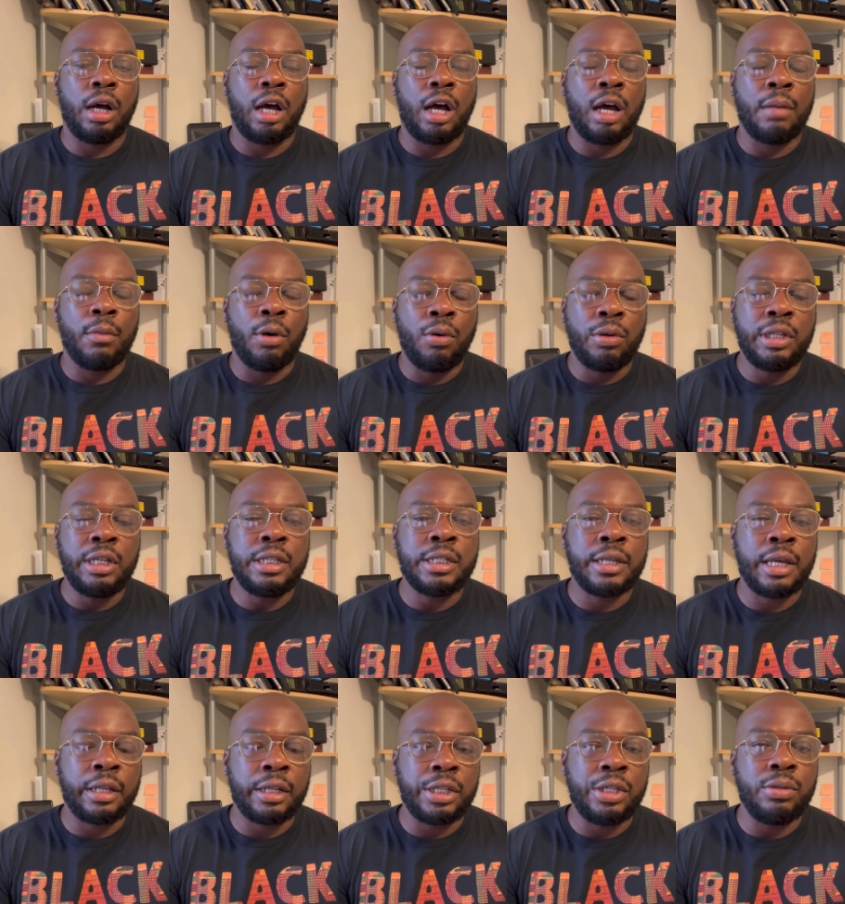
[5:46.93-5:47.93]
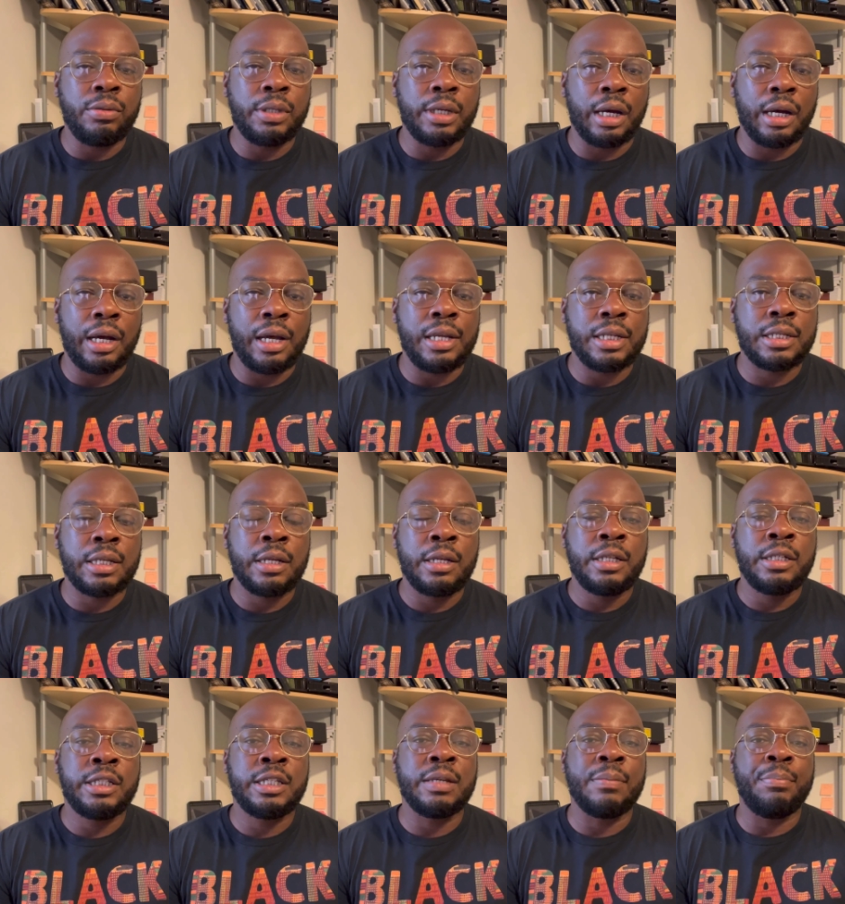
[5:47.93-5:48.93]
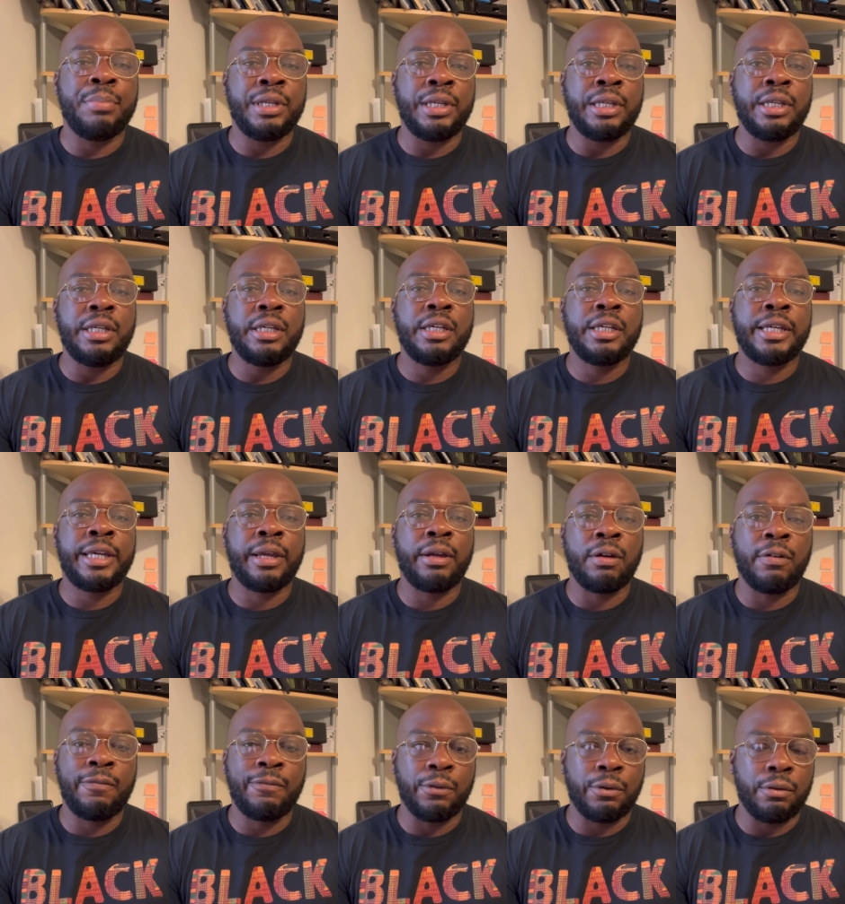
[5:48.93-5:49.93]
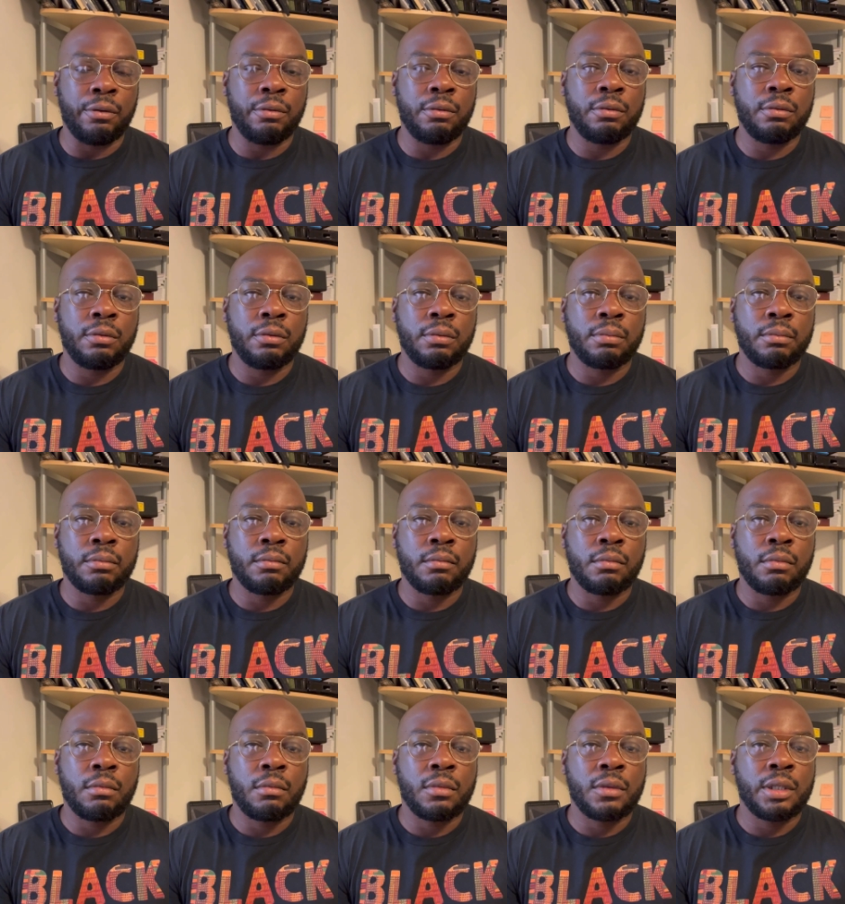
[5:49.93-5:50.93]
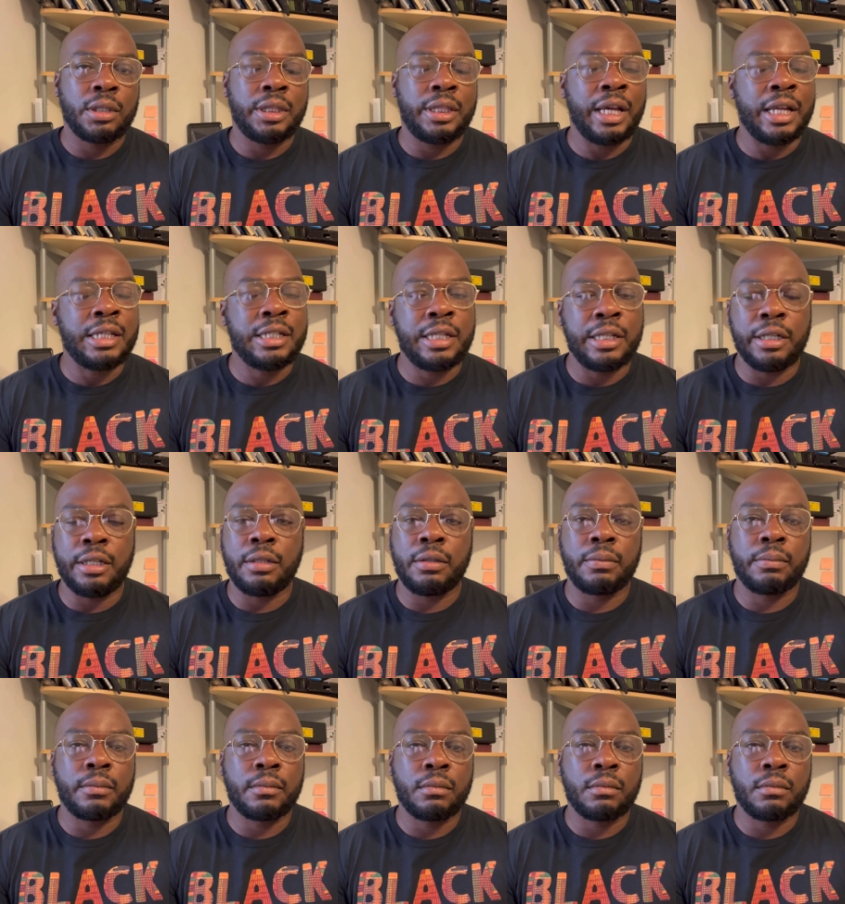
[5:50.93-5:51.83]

I'm only telling you guys to be careful. That's it.